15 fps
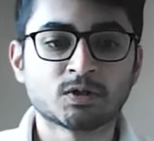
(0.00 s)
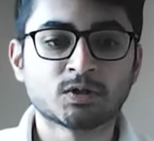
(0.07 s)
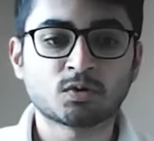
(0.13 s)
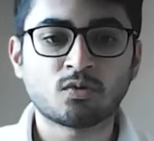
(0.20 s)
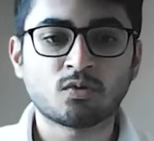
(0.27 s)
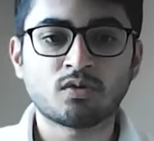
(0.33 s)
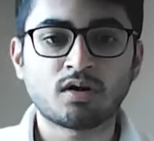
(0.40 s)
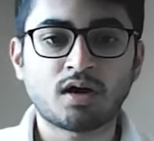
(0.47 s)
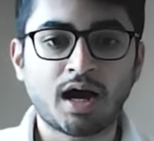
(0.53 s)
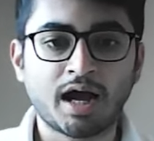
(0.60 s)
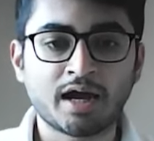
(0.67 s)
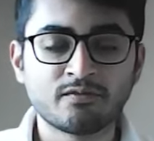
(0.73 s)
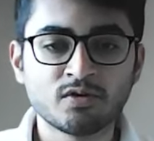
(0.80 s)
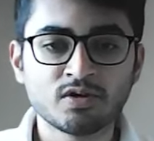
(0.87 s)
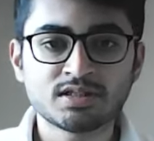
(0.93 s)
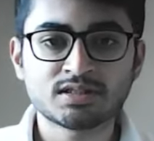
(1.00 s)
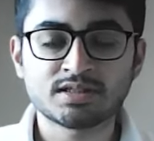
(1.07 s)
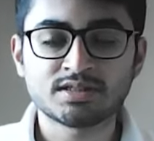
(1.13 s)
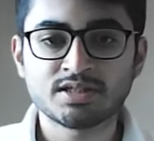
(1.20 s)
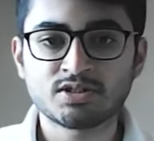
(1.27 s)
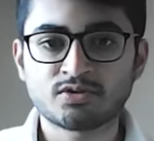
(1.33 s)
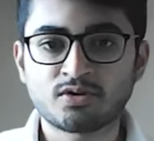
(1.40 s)
So I would
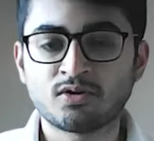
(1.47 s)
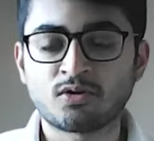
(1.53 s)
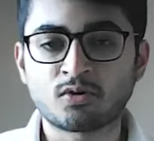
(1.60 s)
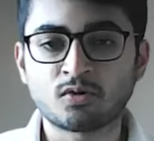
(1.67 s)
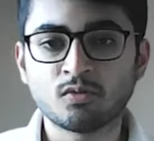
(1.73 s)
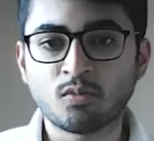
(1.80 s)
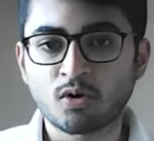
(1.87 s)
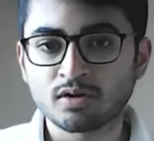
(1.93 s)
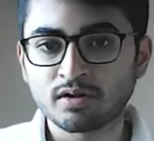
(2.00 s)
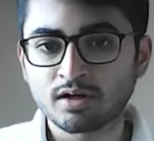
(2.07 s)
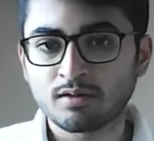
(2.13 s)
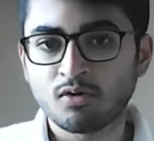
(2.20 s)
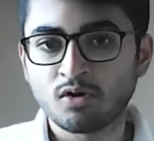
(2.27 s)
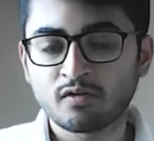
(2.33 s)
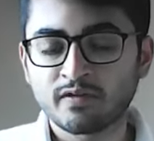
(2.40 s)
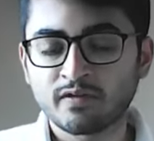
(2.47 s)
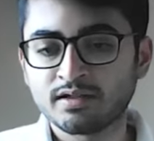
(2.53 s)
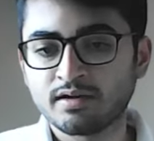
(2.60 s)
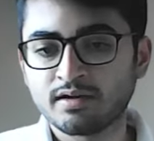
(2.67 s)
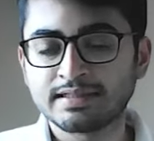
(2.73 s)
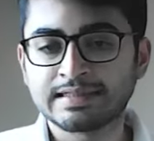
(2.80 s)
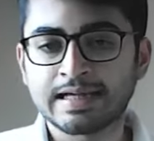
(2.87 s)
suggest you all not to bother about
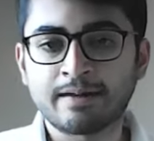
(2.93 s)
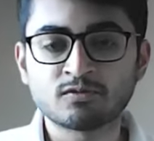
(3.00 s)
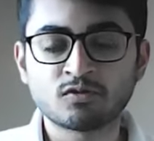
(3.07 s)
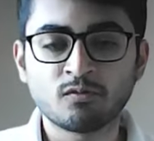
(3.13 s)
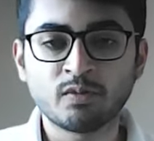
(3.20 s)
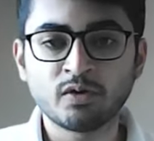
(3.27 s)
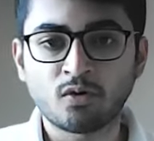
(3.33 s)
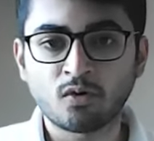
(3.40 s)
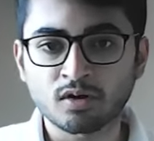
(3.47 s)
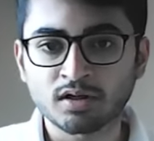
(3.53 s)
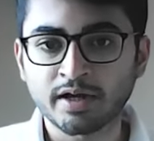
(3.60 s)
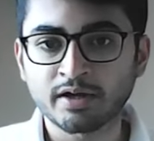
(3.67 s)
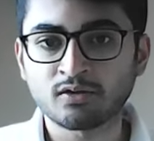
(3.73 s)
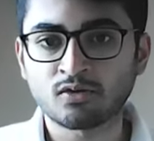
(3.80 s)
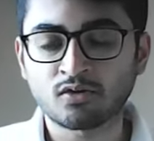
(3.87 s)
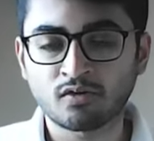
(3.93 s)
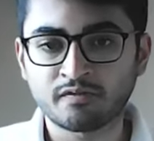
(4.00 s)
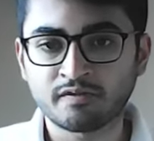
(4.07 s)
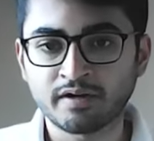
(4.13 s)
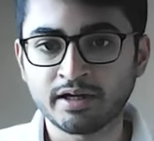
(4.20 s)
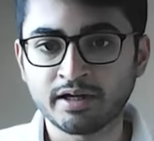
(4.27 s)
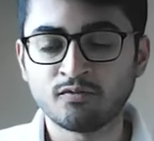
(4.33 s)
whether exams will be online or
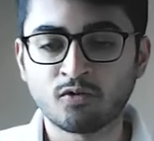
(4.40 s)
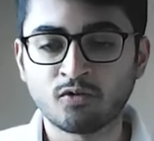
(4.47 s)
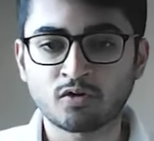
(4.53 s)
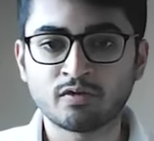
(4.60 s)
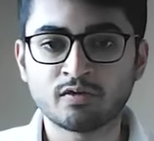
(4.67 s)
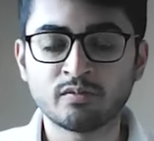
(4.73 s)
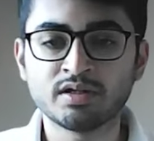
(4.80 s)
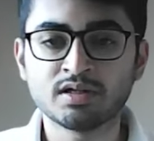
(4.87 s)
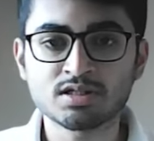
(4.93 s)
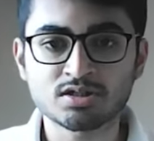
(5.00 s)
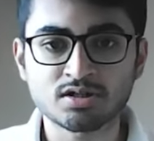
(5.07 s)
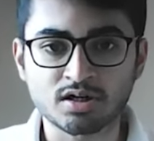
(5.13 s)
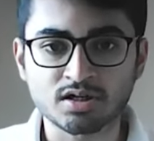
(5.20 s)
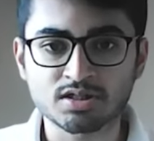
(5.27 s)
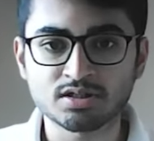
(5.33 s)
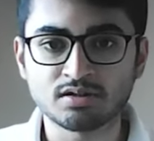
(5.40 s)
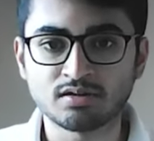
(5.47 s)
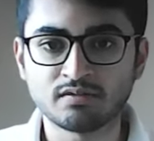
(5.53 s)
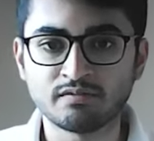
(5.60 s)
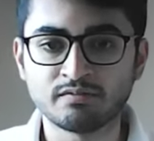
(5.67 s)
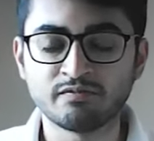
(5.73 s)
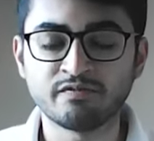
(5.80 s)
offline. What will be the
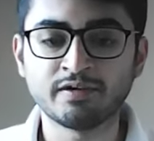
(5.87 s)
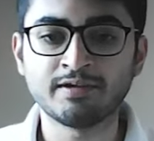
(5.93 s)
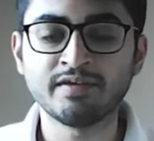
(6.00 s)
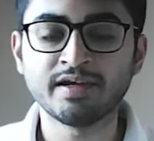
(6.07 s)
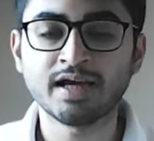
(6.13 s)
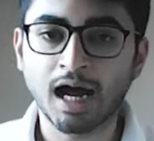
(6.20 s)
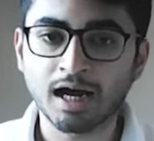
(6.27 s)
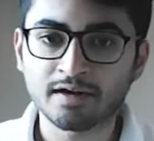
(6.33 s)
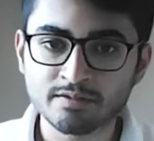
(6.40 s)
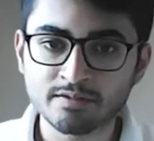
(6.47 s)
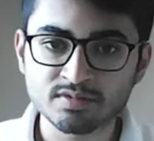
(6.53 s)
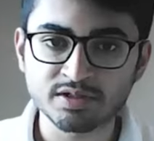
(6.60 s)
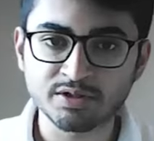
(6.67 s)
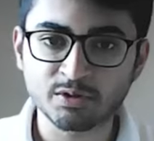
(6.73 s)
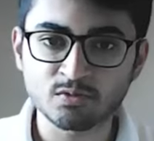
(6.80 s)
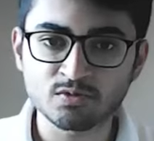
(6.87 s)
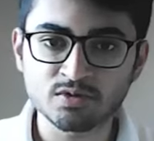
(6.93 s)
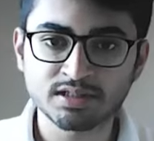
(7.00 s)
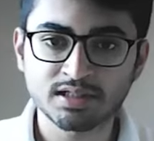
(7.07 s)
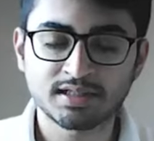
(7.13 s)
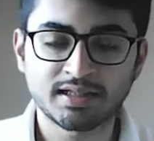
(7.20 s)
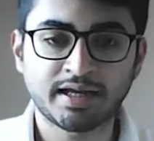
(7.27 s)
structure? Will we have
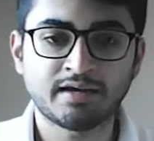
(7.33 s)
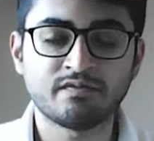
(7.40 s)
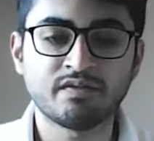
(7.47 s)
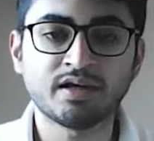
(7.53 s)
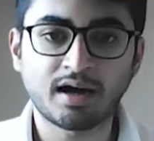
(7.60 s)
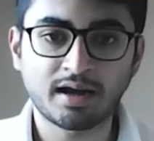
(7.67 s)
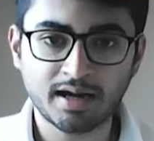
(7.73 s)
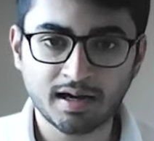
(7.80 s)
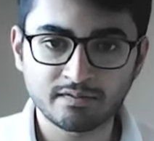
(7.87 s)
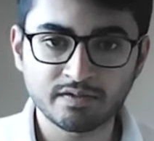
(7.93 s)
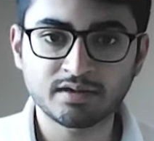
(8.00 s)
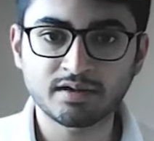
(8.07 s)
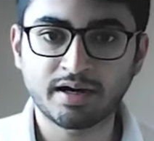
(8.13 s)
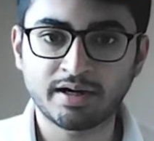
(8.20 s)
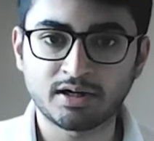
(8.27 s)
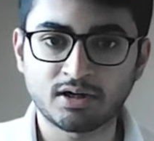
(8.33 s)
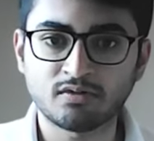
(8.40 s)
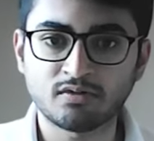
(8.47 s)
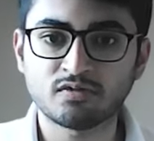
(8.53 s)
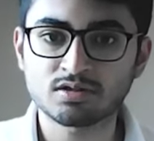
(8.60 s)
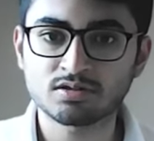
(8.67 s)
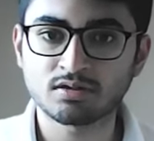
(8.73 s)
MCQs like we are having right
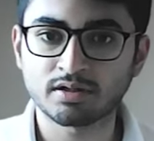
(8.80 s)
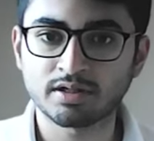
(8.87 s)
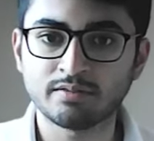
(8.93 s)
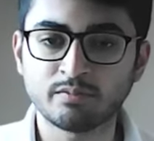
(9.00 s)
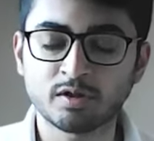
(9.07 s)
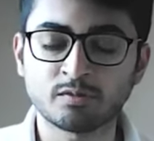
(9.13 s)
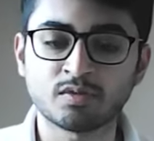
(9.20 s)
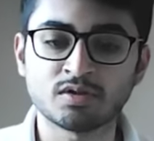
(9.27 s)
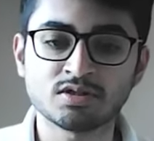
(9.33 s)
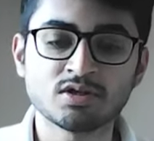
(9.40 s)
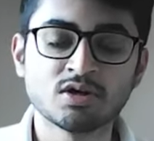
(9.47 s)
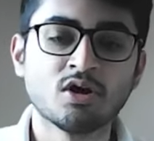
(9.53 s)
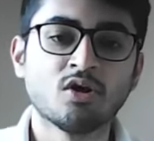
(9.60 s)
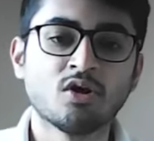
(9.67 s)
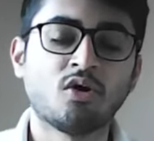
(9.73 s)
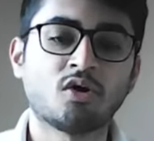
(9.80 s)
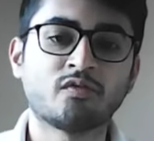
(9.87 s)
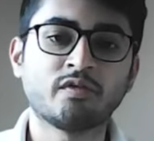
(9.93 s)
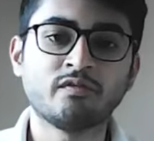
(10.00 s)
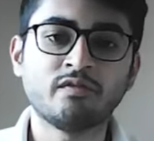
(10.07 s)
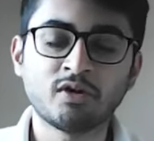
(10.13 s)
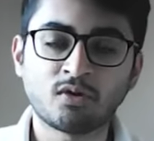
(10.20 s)
now for certain papers,
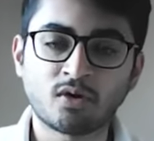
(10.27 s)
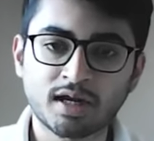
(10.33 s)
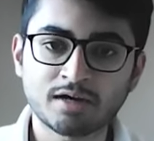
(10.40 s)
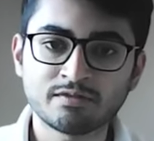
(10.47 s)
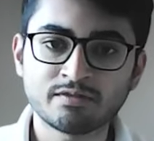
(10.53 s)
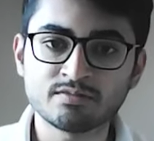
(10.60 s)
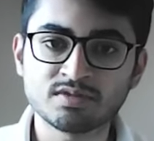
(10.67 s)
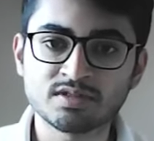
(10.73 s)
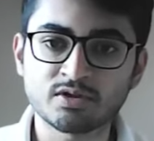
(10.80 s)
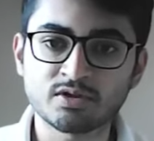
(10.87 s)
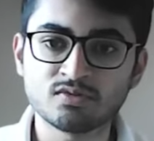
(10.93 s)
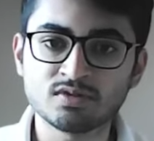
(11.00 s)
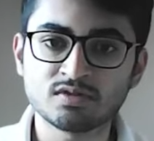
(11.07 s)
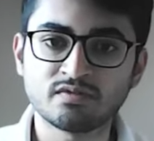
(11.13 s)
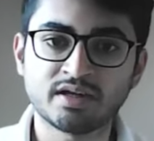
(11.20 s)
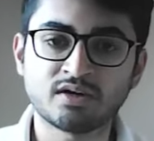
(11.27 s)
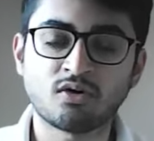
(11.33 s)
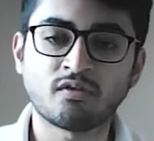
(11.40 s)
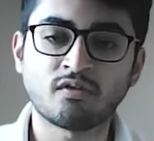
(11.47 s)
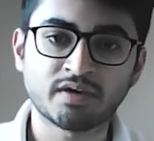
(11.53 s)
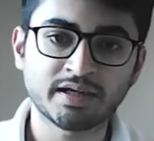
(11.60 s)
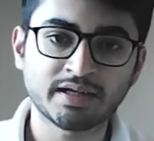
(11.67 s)
or will we not have MCQs
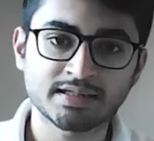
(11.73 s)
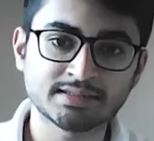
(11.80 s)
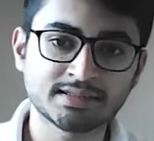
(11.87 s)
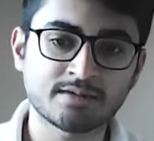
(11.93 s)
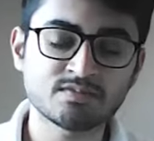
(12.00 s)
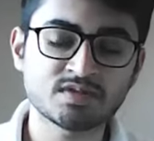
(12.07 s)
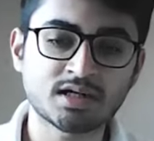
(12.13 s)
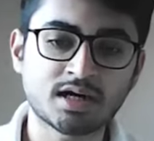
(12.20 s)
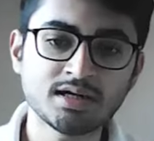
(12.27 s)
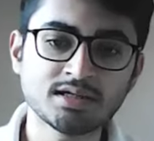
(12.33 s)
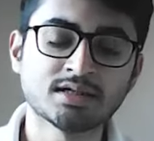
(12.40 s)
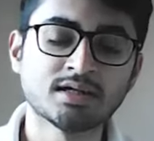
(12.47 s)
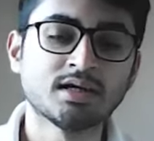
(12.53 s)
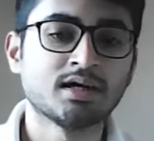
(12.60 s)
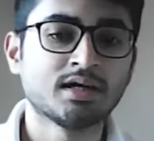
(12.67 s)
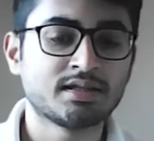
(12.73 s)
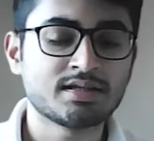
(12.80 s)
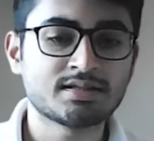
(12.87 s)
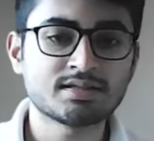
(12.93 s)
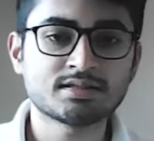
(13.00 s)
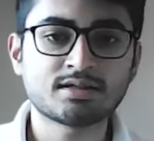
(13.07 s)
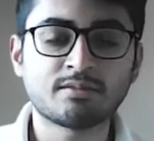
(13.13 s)
when offline exam starts?
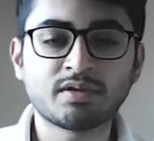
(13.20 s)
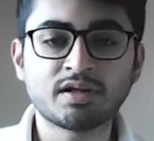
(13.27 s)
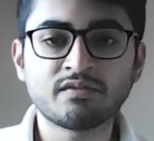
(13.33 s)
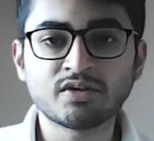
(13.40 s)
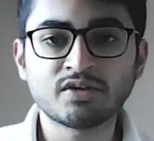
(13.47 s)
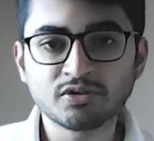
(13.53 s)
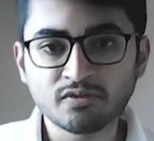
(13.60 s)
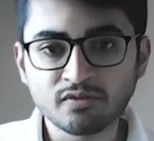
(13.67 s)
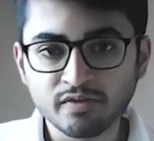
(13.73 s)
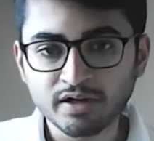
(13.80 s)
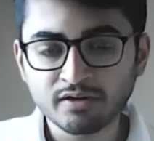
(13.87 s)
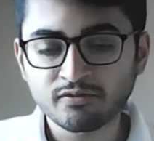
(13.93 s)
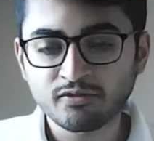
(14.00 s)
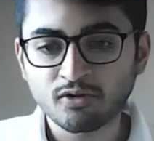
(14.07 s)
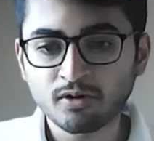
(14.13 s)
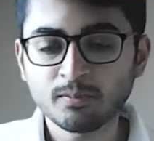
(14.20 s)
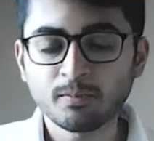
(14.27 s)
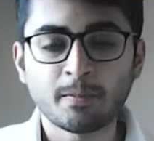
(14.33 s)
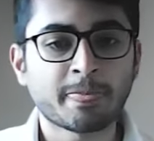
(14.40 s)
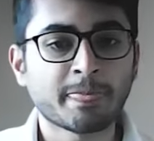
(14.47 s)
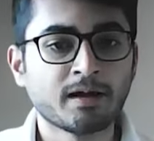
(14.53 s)
This is something we should wait for.